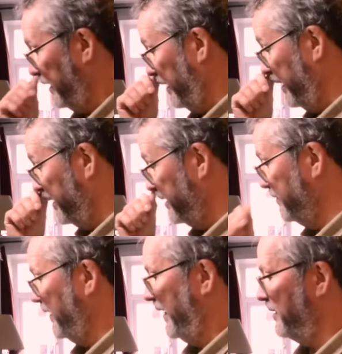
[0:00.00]
It
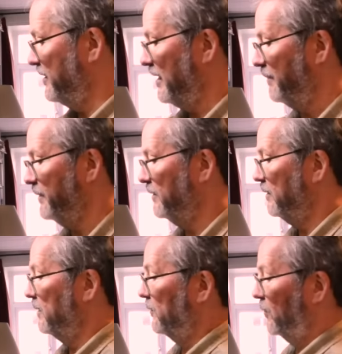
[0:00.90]
ends up
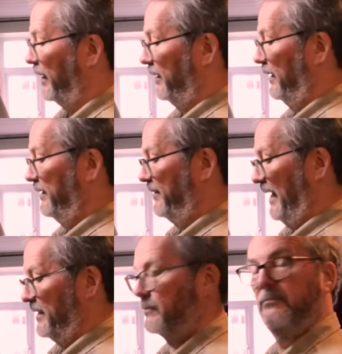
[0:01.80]
looking like
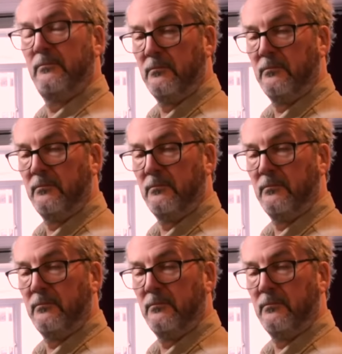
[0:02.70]
that